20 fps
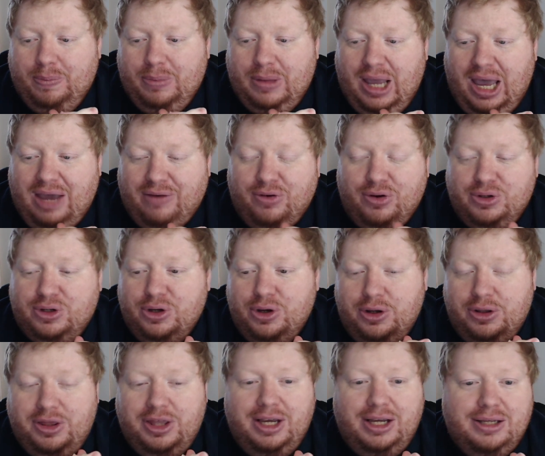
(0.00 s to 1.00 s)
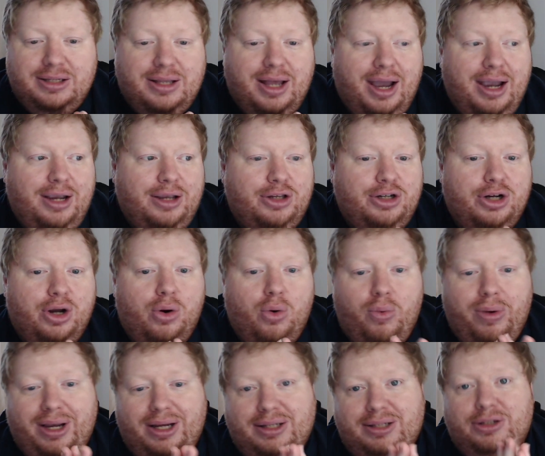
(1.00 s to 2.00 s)
I've also heard things like Joe
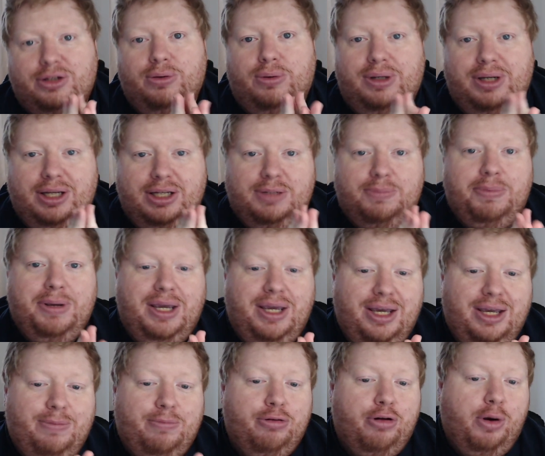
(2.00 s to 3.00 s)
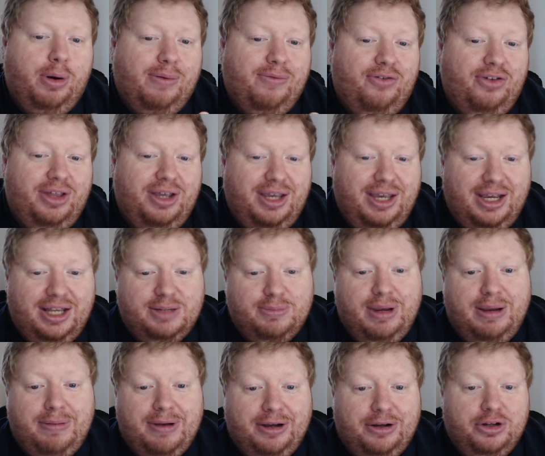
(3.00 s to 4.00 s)
Wicks doing his PE program for the kids.
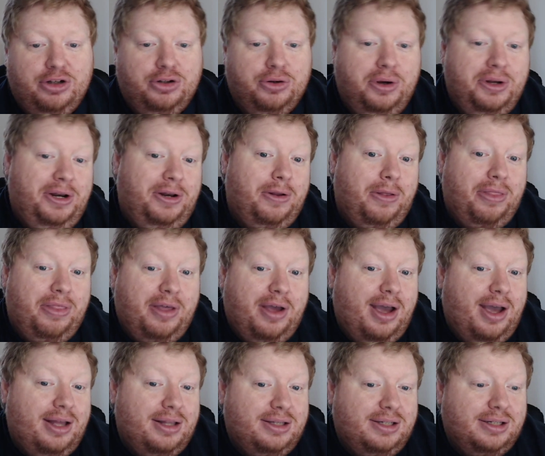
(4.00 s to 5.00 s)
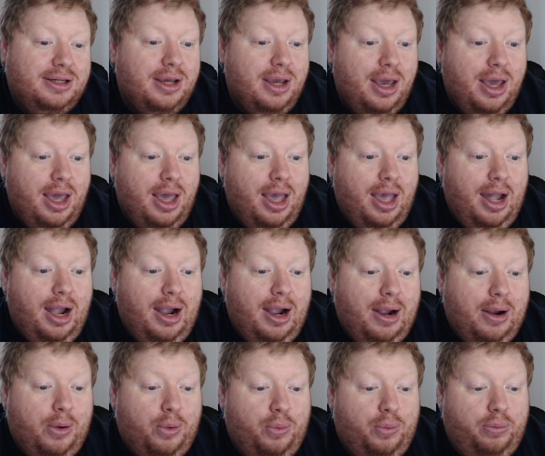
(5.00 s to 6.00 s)
Maybe I could join in on that.
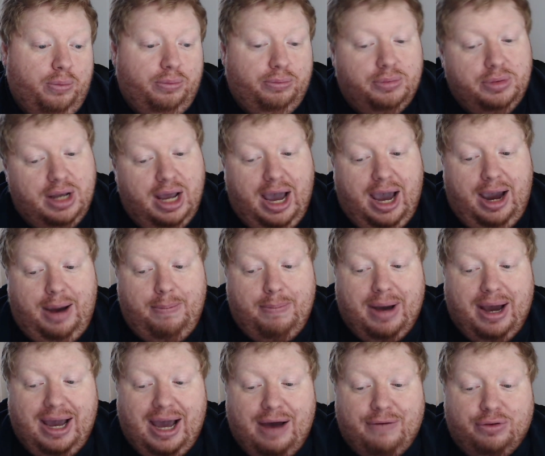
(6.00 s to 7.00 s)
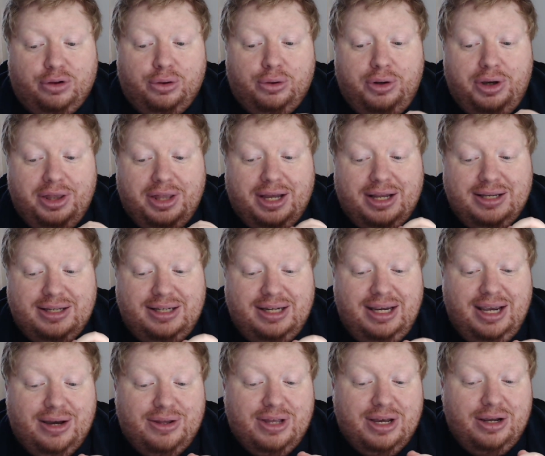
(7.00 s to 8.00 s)
I might have a look at that and see
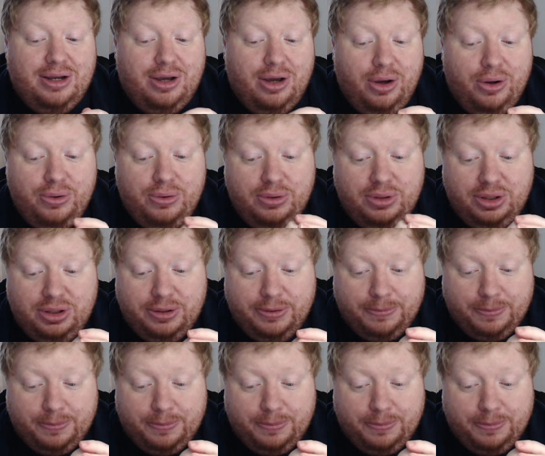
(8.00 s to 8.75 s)
how that goes.